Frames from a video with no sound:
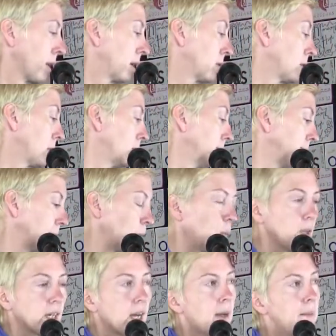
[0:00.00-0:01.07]
So
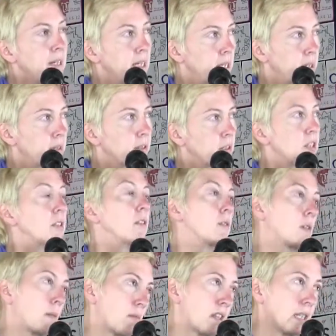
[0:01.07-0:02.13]
we're coming here to do
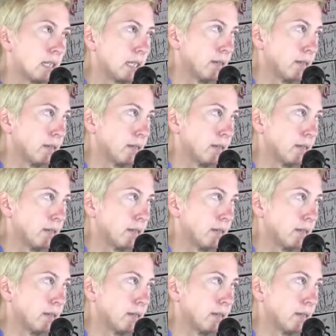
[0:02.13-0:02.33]
something